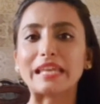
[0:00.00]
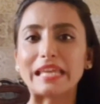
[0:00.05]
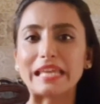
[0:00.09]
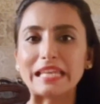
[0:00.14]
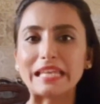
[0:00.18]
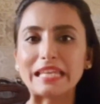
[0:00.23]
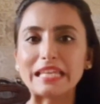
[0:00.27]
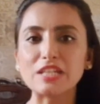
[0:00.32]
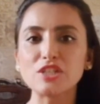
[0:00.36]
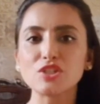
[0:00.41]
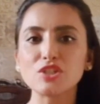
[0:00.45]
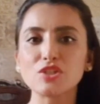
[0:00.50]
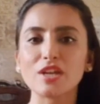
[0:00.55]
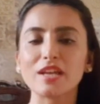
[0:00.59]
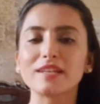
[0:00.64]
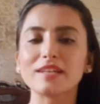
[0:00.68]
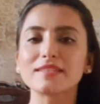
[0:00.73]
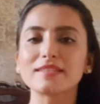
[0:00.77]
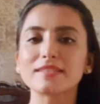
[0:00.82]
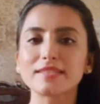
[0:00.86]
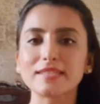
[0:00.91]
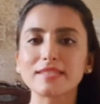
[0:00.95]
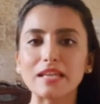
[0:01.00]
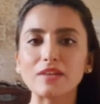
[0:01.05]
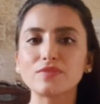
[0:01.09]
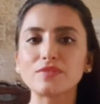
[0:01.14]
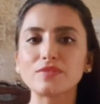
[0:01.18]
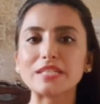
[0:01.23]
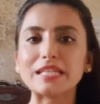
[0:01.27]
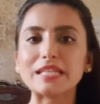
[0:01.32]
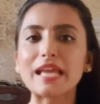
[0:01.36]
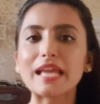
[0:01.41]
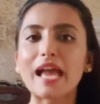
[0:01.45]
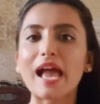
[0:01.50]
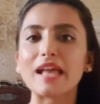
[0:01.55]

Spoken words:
initiate safety